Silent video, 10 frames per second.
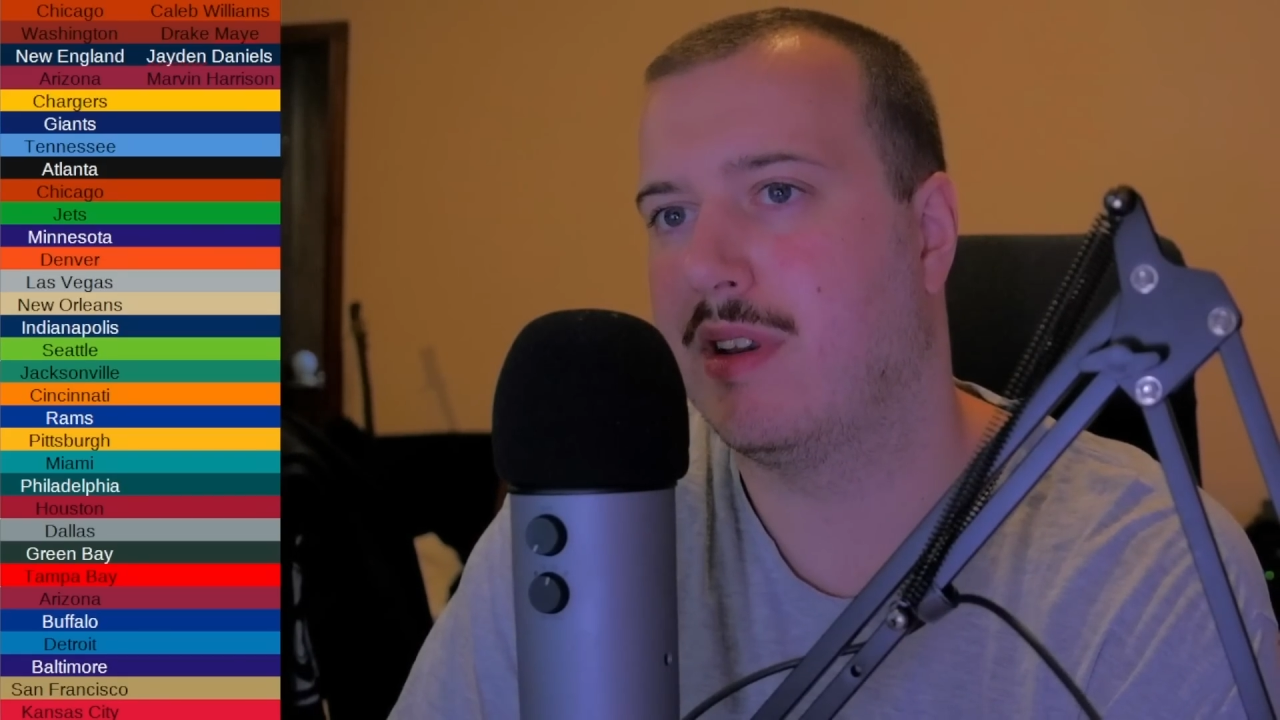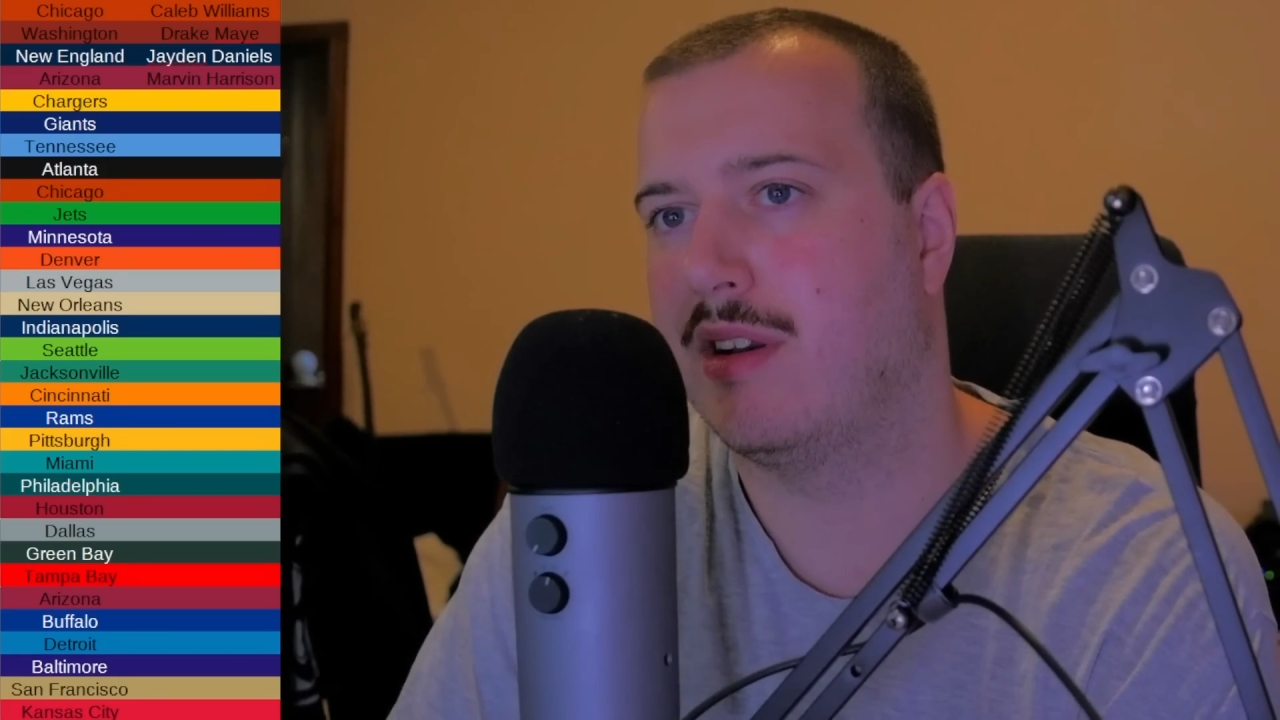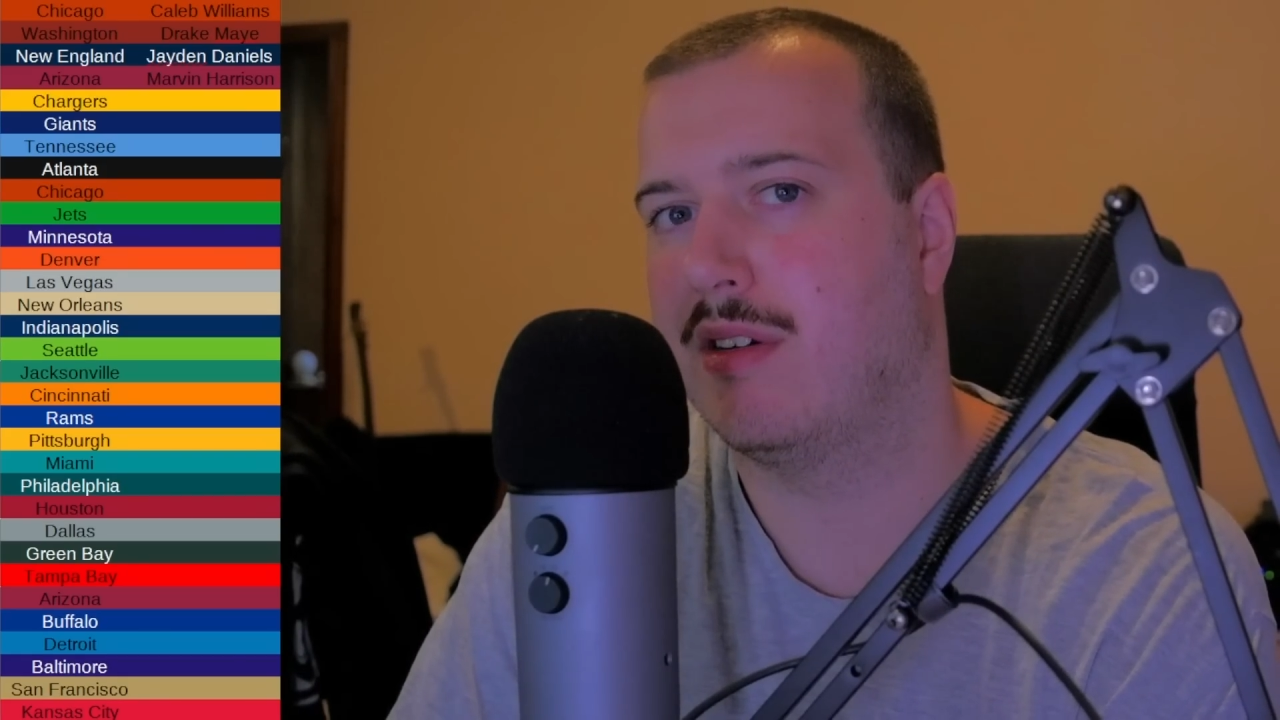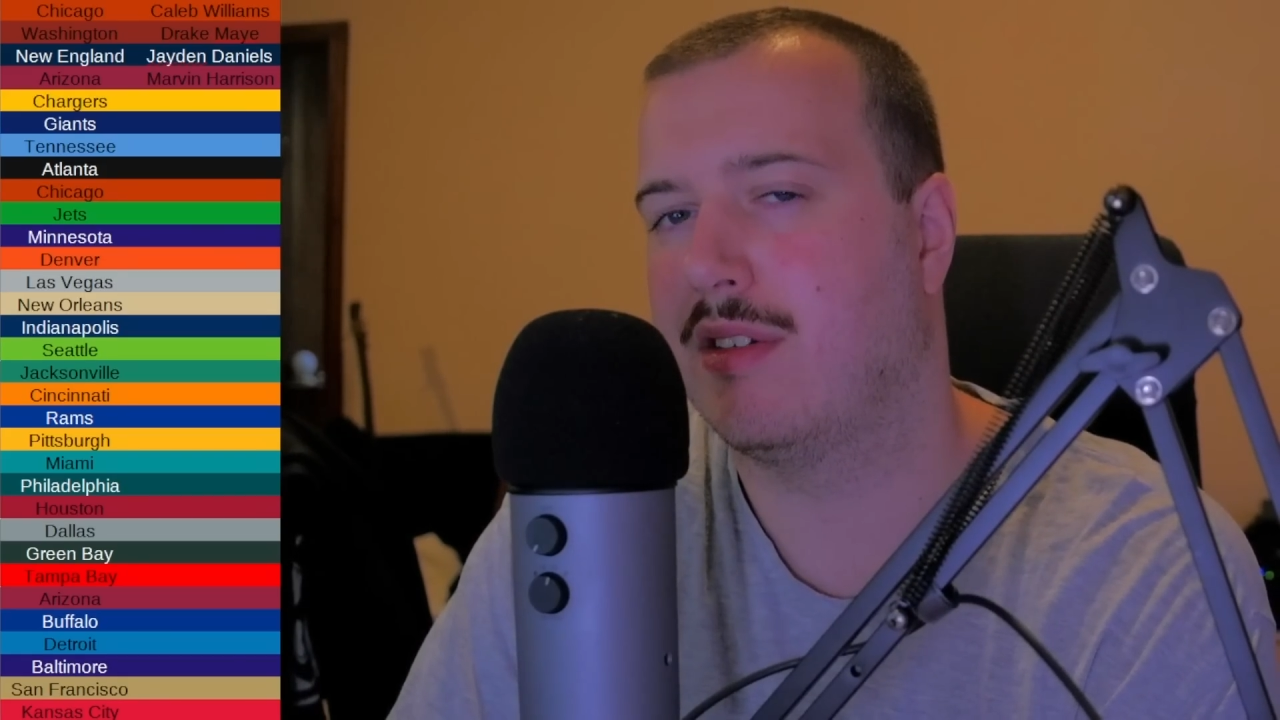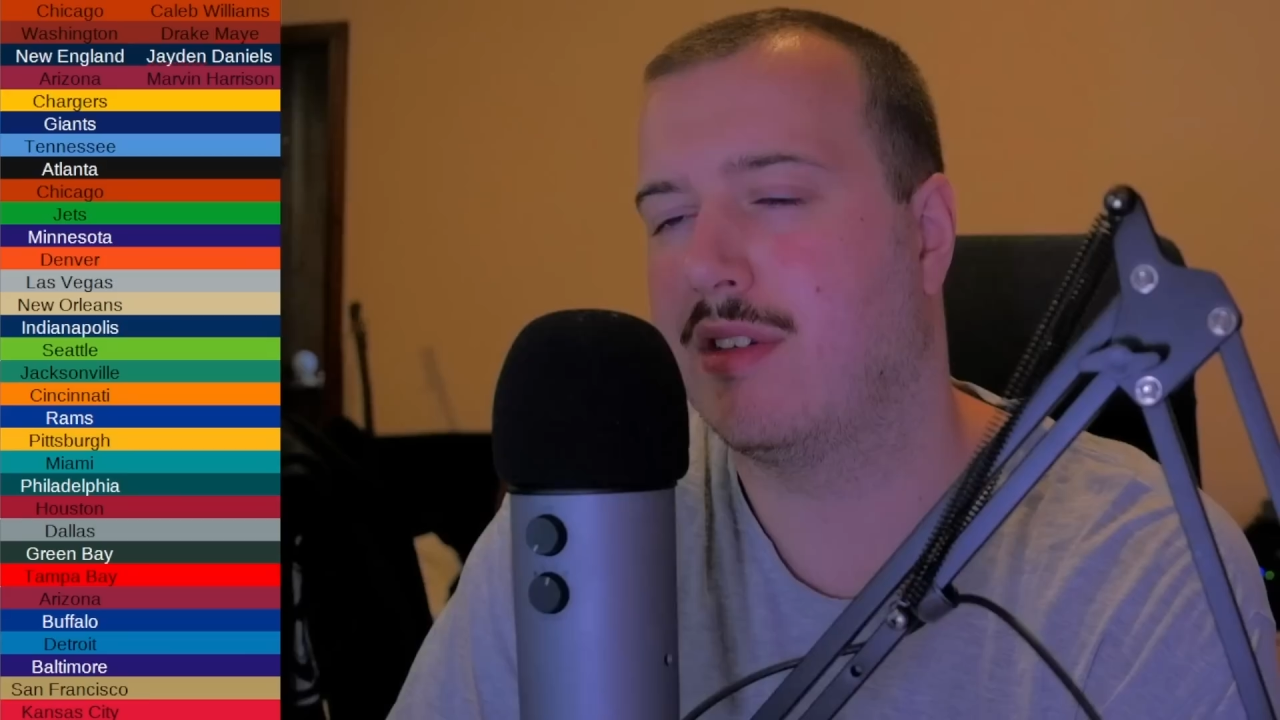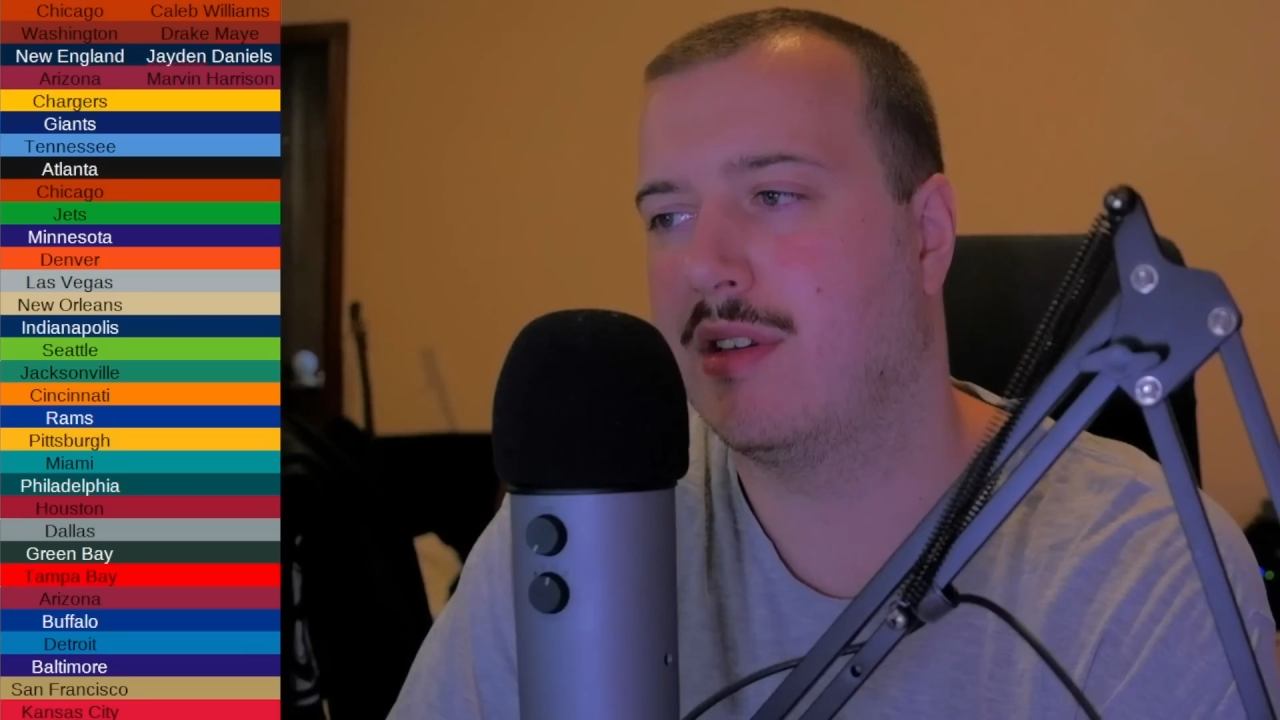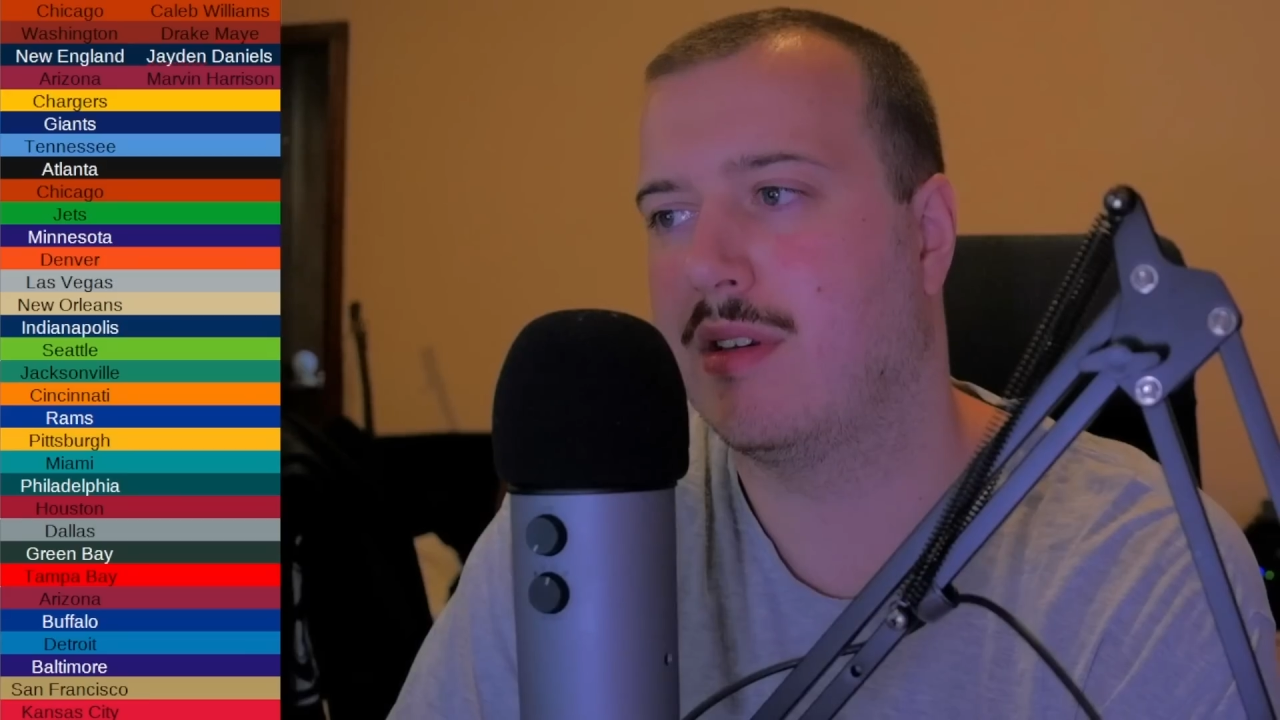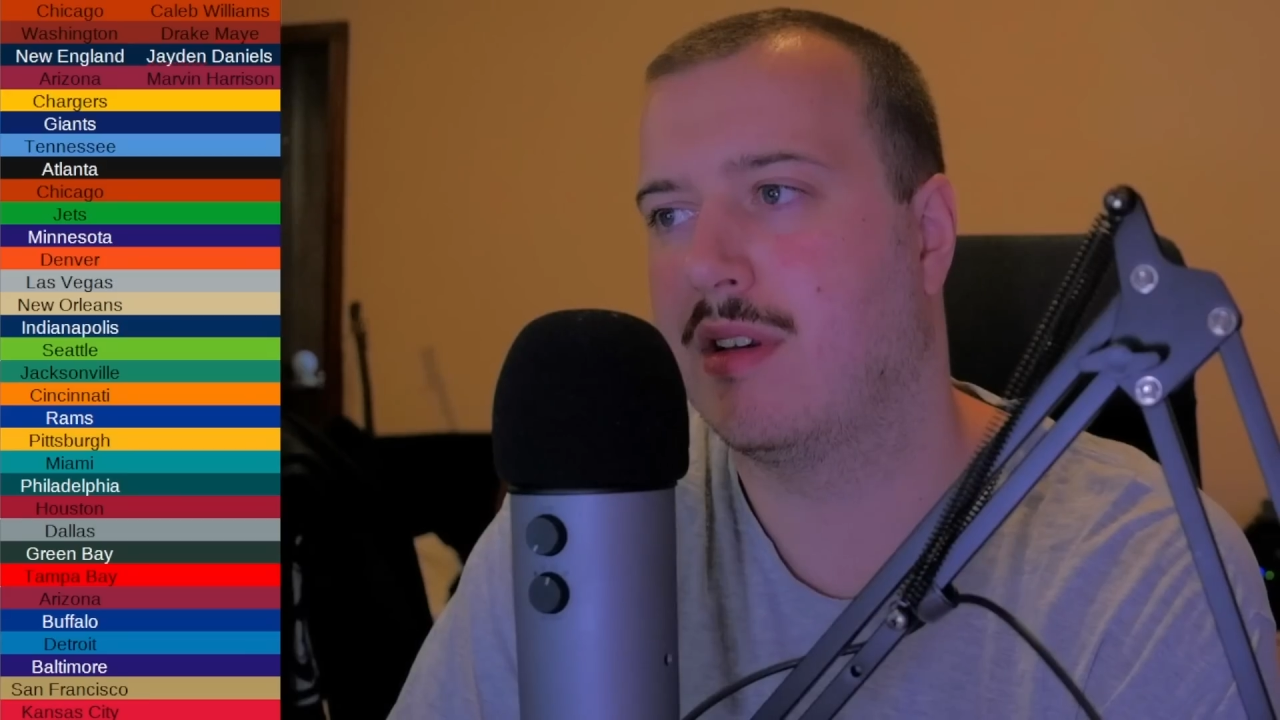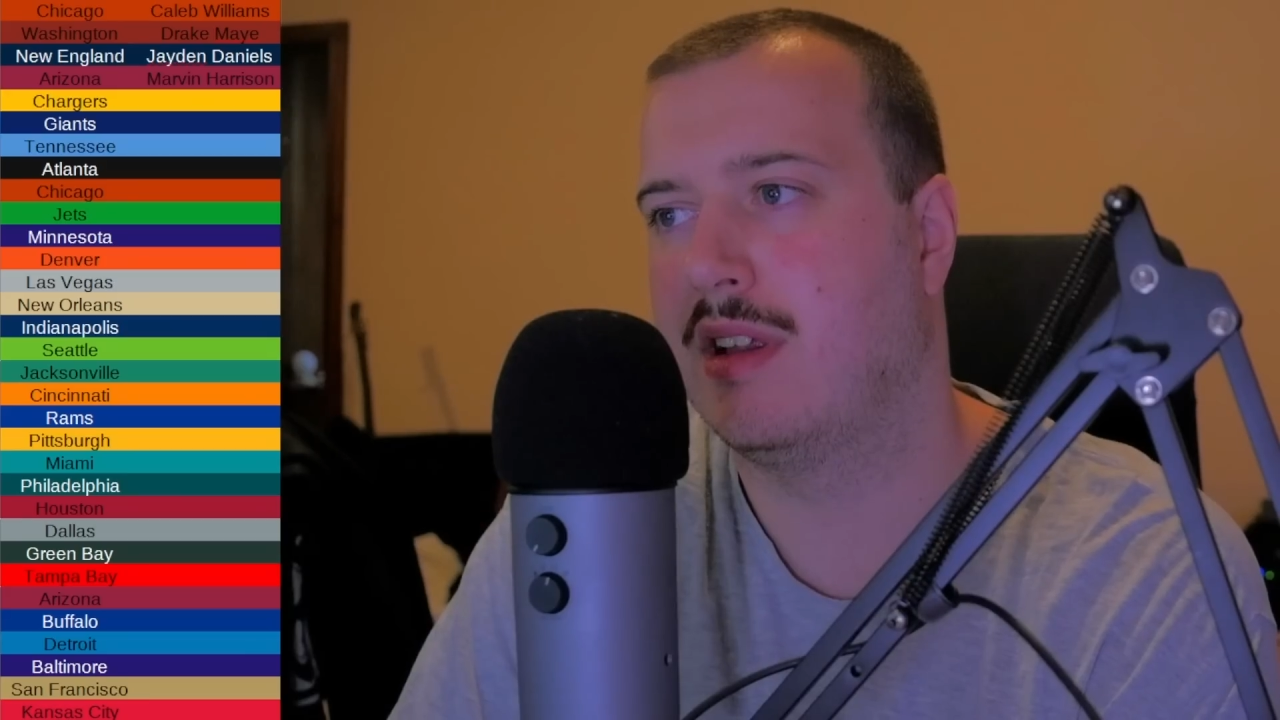Harrison.